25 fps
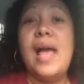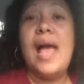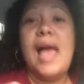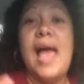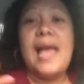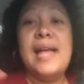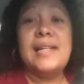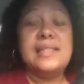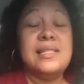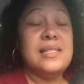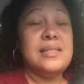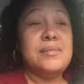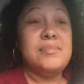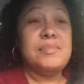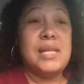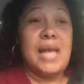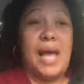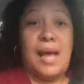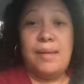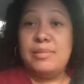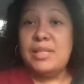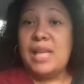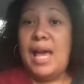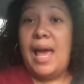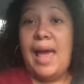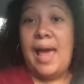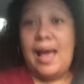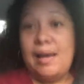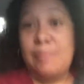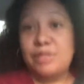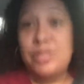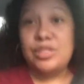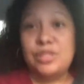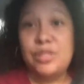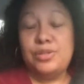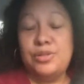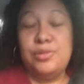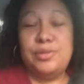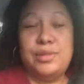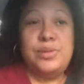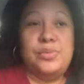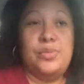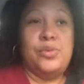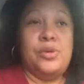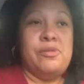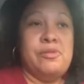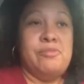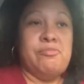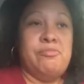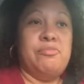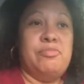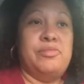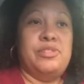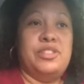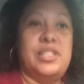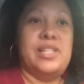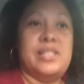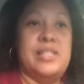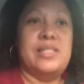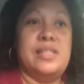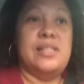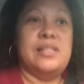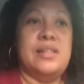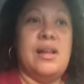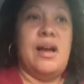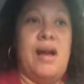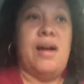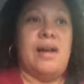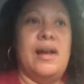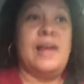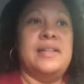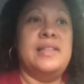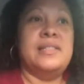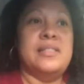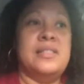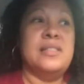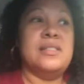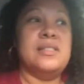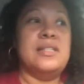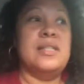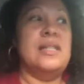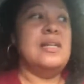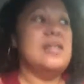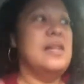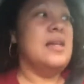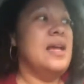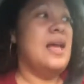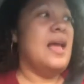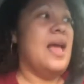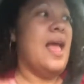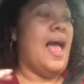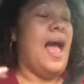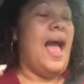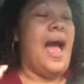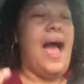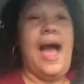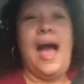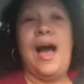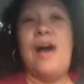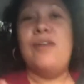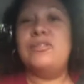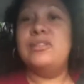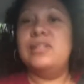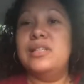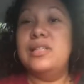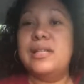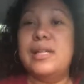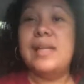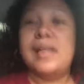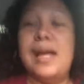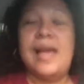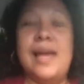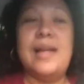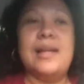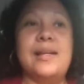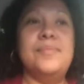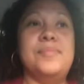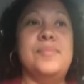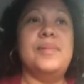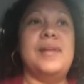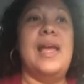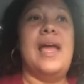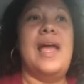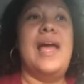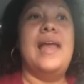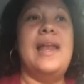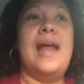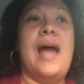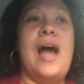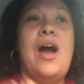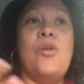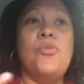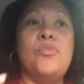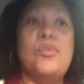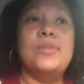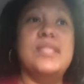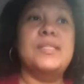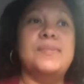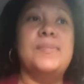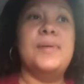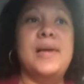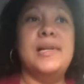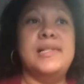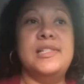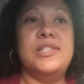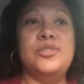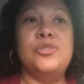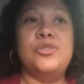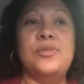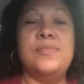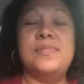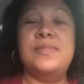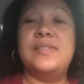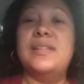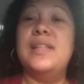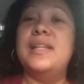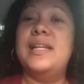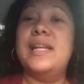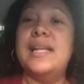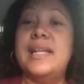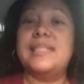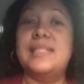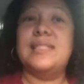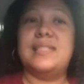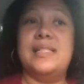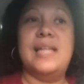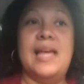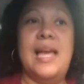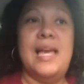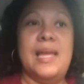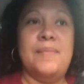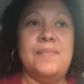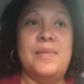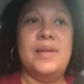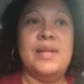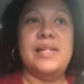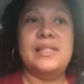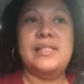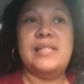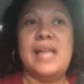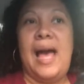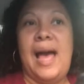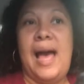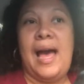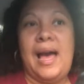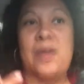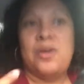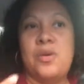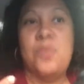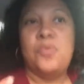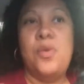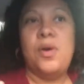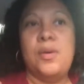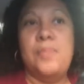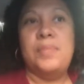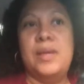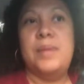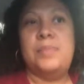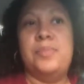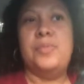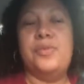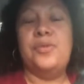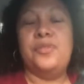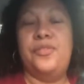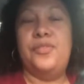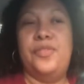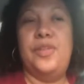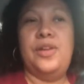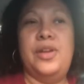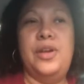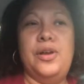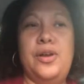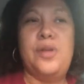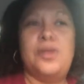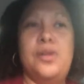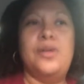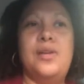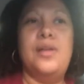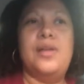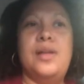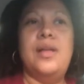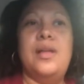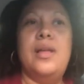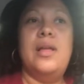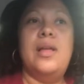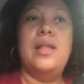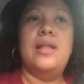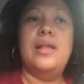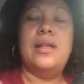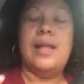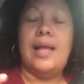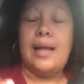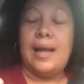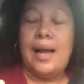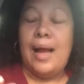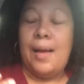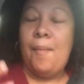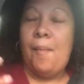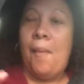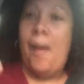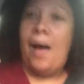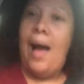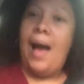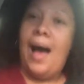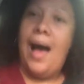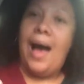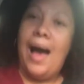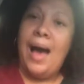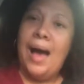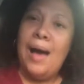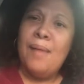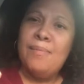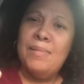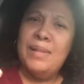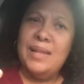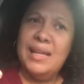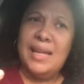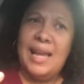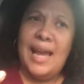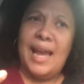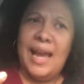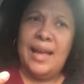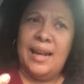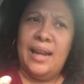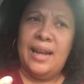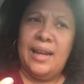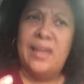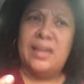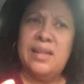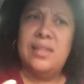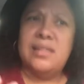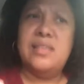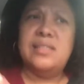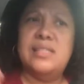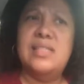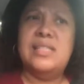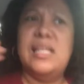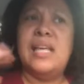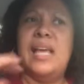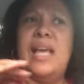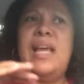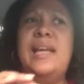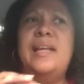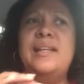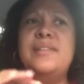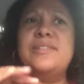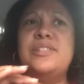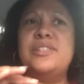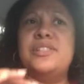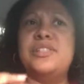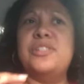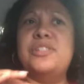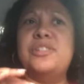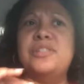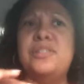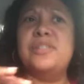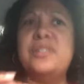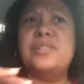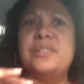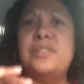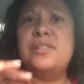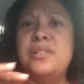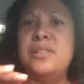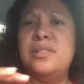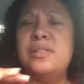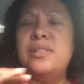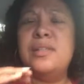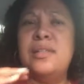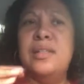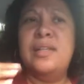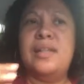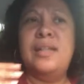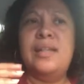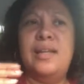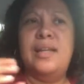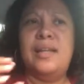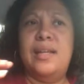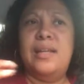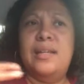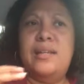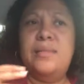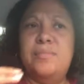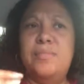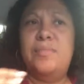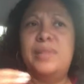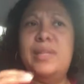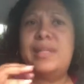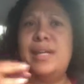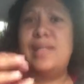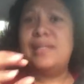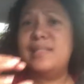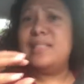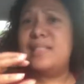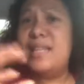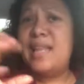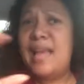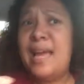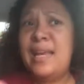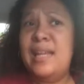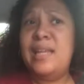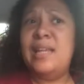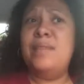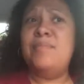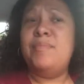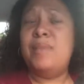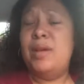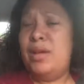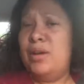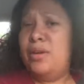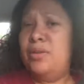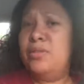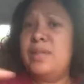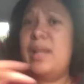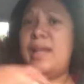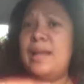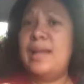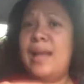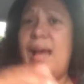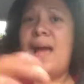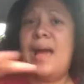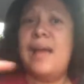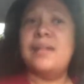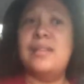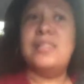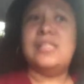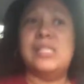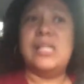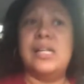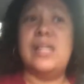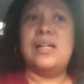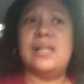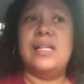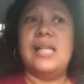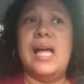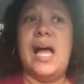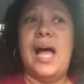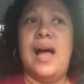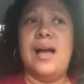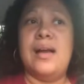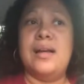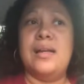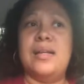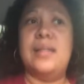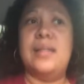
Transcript: And sometimes I absolutely won't, just in all honesty. I'll look at them and I'll respond to them the next day because I don't want people to feel like I'm obligated to answer because they emailed at 9 or 10 o'clock.